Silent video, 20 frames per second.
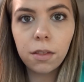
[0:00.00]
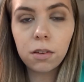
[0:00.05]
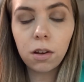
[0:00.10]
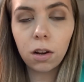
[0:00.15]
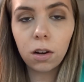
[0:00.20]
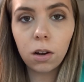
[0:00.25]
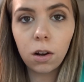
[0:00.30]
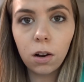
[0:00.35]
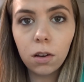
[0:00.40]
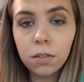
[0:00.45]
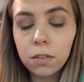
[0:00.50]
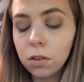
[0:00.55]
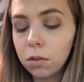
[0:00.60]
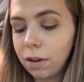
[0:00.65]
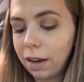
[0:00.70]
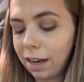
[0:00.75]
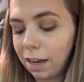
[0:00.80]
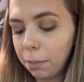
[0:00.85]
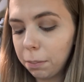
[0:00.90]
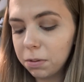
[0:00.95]
There are also
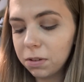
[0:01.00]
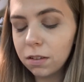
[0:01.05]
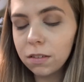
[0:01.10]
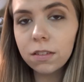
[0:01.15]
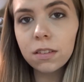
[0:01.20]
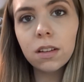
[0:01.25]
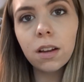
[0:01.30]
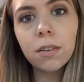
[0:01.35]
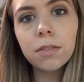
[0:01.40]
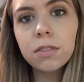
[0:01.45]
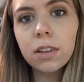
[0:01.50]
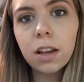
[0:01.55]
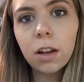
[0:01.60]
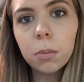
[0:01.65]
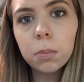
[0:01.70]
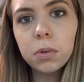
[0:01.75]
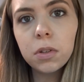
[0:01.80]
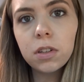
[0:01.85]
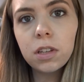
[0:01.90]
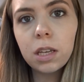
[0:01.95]
apps and stuff to
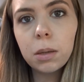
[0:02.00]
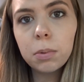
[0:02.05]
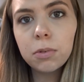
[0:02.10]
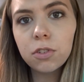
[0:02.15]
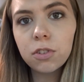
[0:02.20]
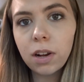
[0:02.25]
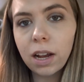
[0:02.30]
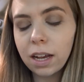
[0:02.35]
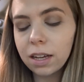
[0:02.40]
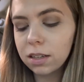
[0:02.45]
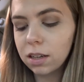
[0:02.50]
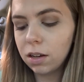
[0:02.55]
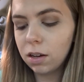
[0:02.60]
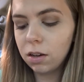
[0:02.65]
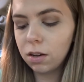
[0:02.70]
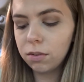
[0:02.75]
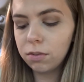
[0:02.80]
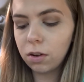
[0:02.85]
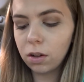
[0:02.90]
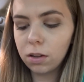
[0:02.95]
help you keep track
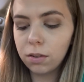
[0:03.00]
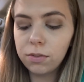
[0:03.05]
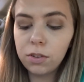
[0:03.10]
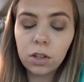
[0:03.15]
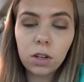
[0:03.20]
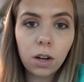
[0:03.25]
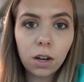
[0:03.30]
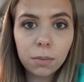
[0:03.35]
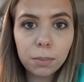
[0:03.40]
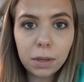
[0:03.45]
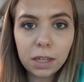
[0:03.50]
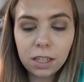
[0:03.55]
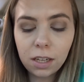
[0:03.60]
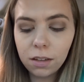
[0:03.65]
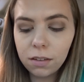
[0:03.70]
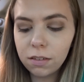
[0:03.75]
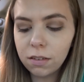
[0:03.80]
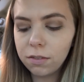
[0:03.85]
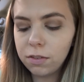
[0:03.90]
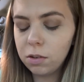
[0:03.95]
of all of your car
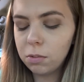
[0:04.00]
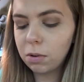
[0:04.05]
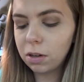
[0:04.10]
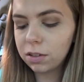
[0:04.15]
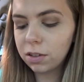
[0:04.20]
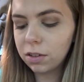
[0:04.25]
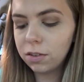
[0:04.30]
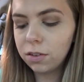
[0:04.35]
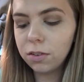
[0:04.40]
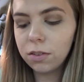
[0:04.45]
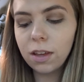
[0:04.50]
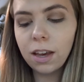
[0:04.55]
maintenance if you want to do